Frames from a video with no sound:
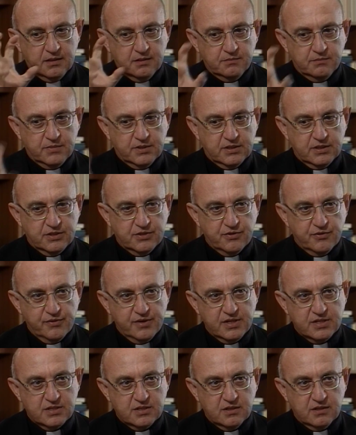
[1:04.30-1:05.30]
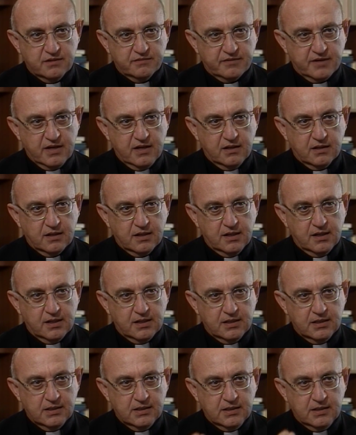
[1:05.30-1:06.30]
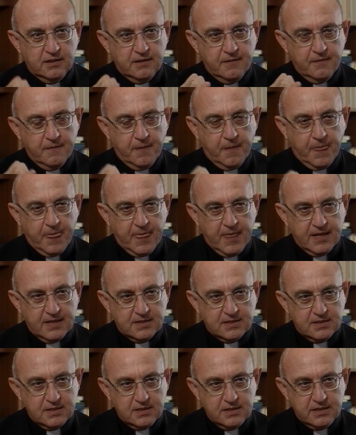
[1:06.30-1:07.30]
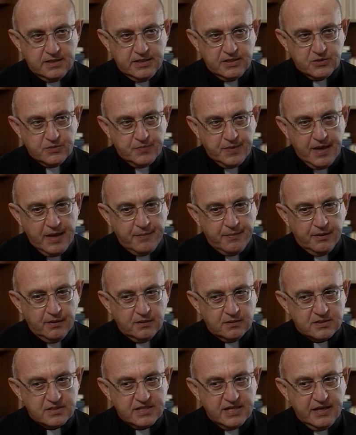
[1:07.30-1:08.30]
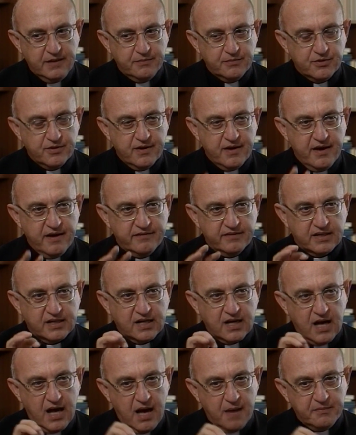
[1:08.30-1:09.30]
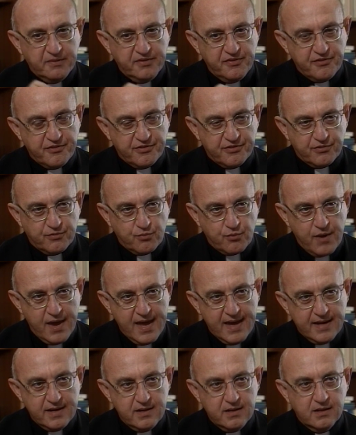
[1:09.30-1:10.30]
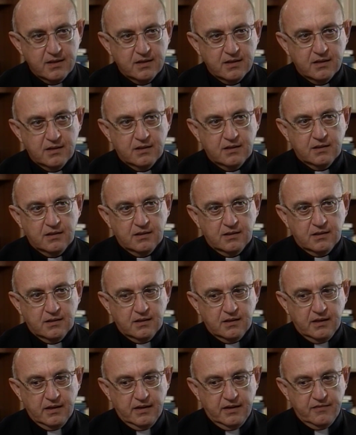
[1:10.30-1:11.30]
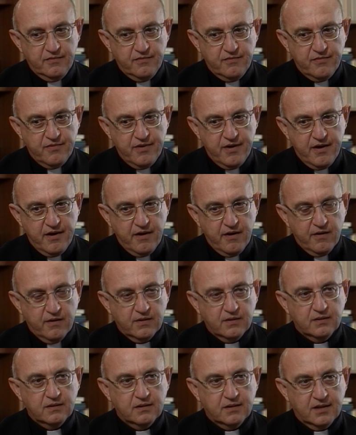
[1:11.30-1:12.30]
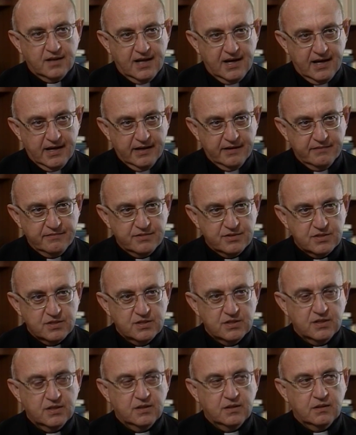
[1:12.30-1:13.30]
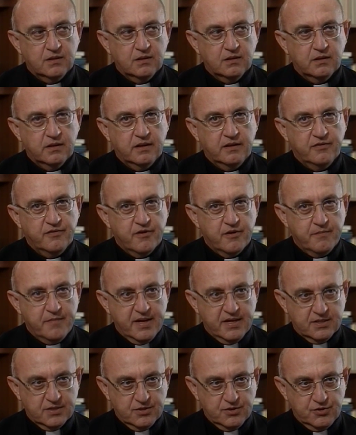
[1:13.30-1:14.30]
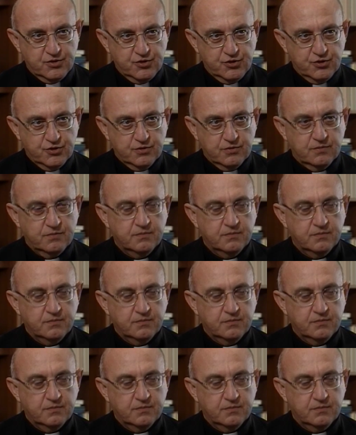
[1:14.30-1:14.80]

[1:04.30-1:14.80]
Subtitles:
Mother Teresa of Calcutta, that these people seem to have a common thread in their lives, in their message.